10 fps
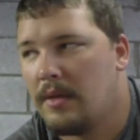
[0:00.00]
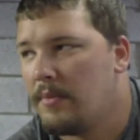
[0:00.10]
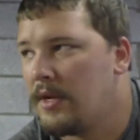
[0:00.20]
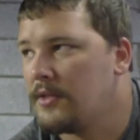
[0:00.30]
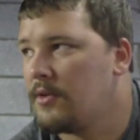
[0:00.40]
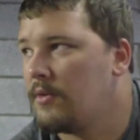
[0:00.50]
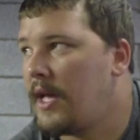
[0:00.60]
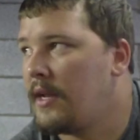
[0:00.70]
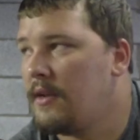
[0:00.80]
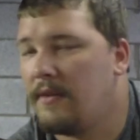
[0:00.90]
but also
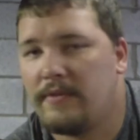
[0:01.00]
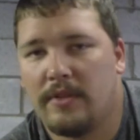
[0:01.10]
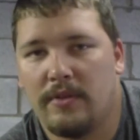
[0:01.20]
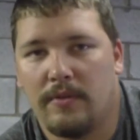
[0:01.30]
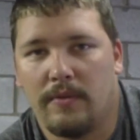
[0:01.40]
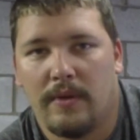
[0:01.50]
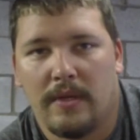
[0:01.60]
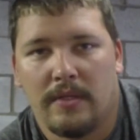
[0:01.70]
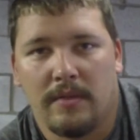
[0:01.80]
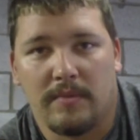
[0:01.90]
light enough to do
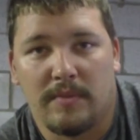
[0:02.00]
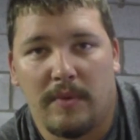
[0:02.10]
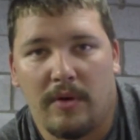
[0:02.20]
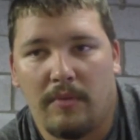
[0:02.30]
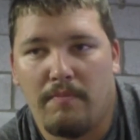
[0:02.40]
some small,